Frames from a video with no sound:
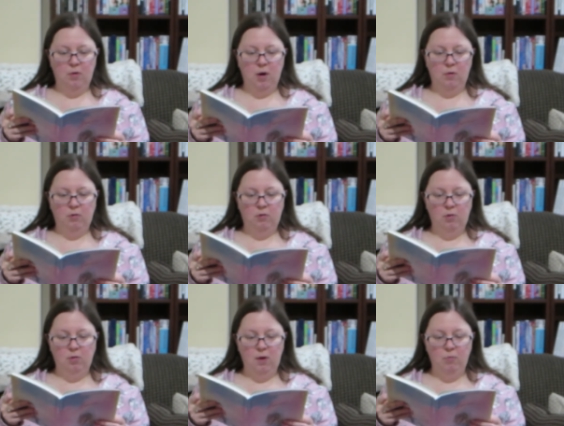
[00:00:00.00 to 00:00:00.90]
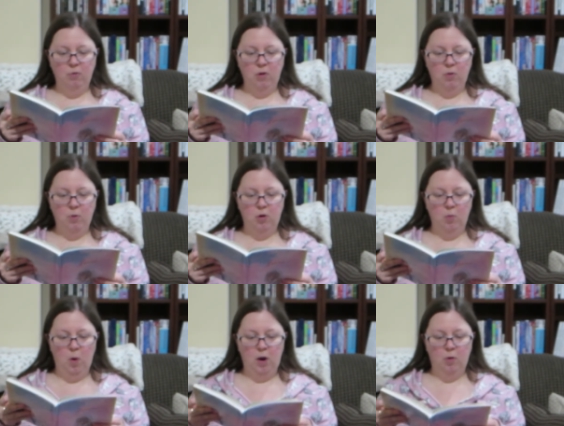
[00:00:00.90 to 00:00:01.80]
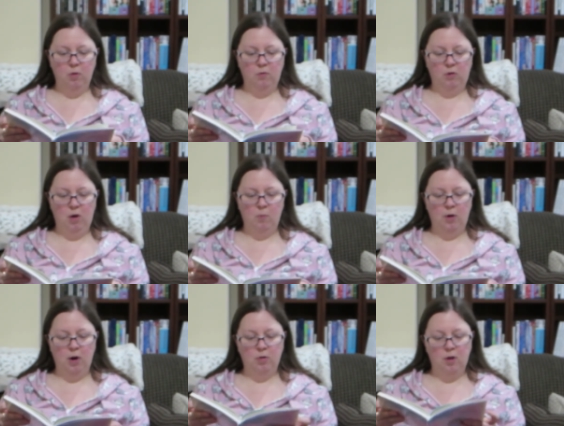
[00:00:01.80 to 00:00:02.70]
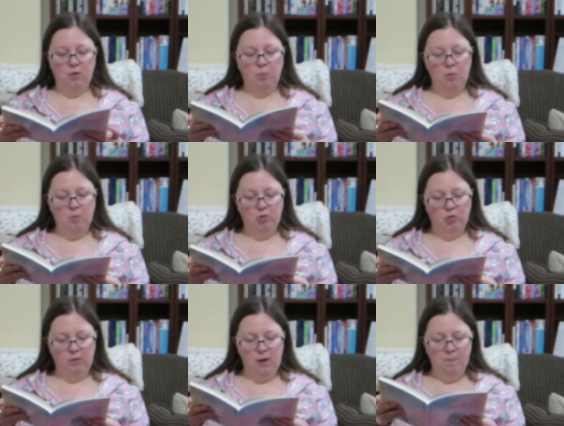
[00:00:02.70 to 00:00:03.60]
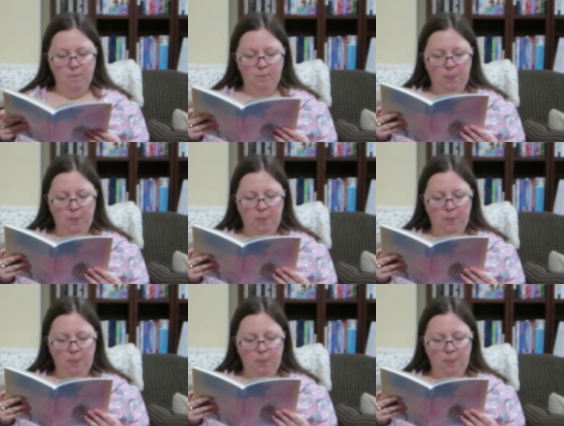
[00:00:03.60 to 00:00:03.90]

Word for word: Now it's too late for you and your white horse to come around. That's pretty much the same.